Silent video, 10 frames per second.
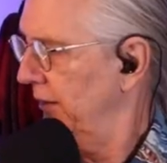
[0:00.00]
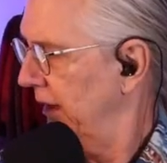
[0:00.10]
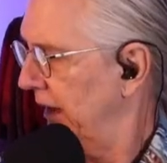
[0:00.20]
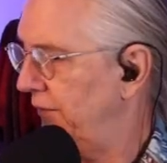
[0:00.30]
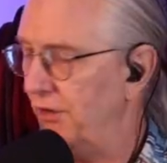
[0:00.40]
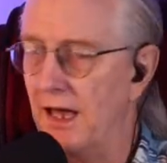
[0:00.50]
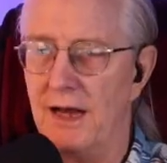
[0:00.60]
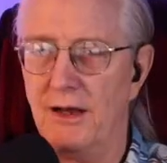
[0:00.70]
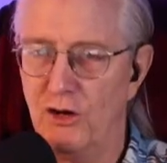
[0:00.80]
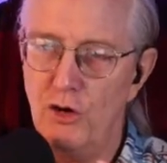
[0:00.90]
If you
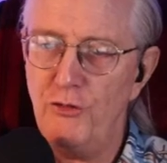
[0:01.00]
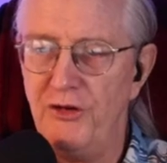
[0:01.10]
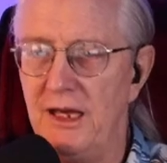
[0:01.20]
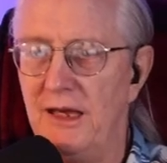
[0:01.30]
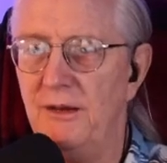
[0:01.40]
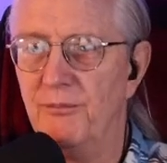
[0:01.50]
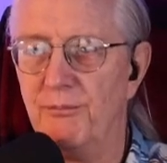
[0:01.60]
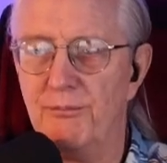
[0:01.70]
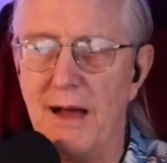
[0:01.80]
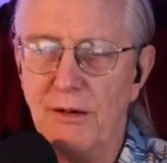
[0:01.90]
got a goofy
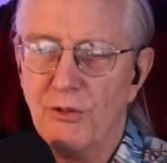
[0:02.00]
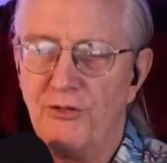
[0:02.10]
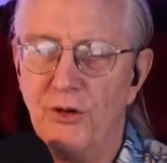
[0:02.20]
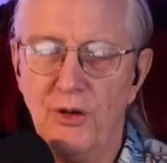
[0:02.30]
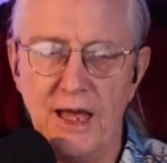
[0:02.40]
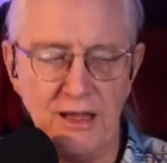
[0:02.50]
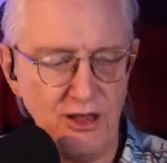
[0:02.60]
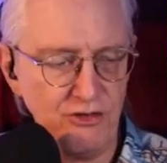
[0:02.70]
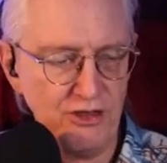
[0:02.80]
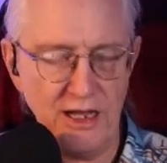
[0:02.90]
microphone like
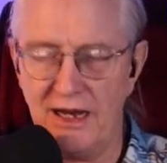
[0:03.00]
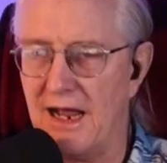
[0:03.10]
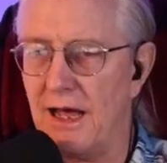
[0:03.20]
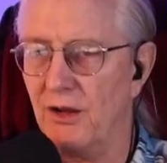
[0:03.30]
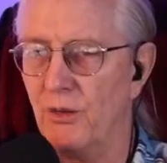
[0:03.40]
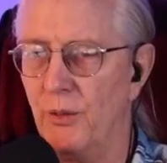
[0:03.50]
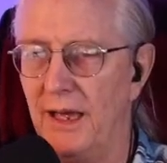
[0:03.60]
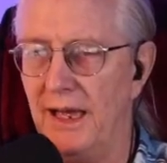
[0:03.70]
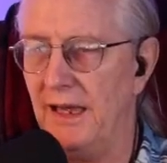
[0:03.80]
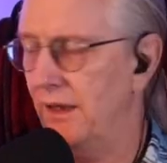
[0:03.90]
this, get it out of the
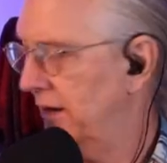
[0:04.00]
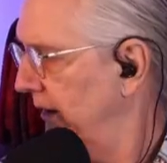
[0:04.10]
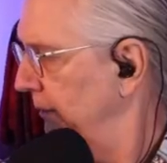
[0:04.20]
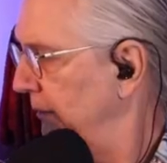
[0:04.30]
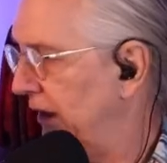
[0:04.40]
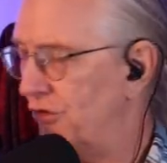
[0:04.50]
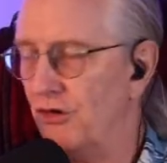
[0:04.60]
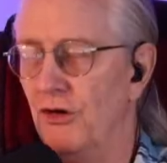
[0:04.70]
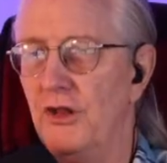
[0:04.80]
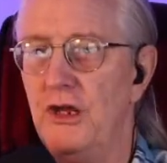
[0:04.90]
way. Make
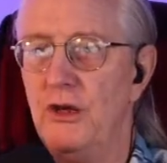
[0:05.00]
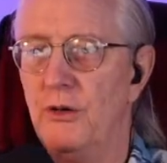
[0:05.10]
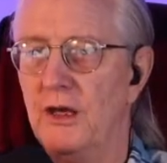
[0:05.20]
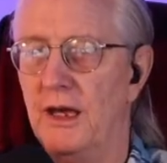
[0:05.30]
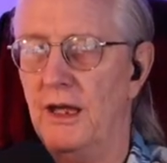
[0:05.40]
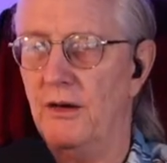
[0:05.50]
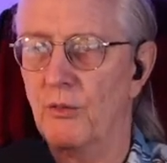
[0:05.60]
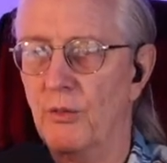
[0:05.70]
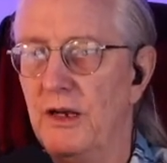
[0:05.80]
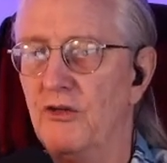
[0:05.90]
sure that you
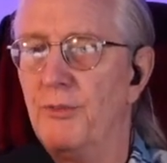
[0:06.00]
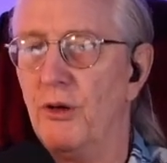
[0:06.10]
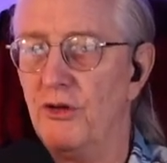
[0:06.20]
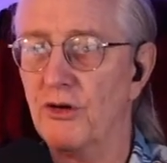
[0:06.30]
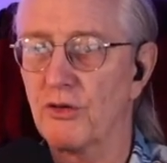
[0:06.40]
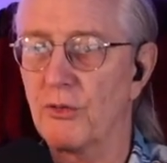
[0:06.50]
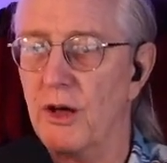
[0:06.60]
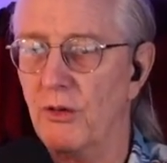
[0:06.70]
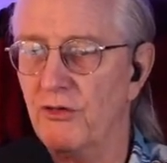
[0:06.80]
can reach both your throttles